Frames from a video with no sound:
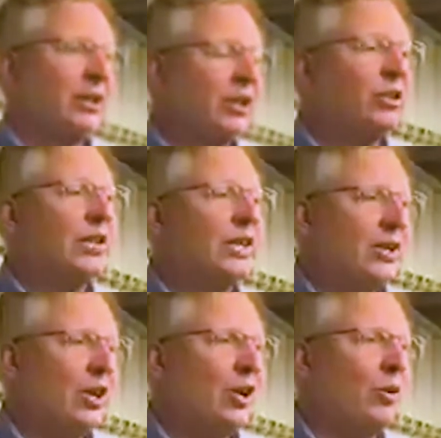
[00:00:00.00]
Little did
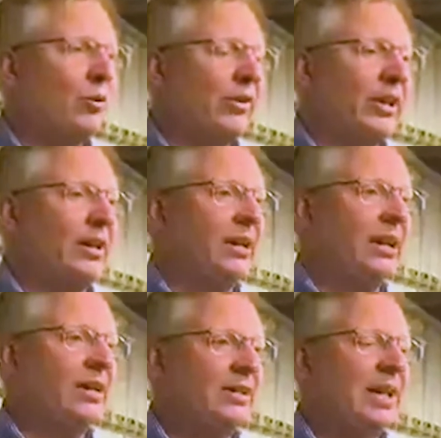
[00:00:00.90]
he know that
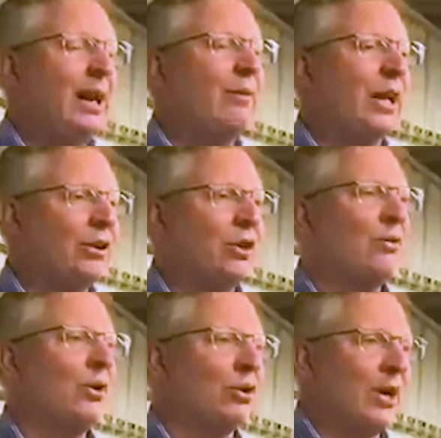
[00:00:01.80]
his staff had
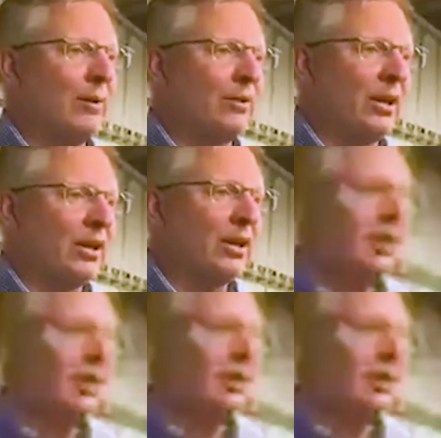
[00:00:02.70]
actually photographed it.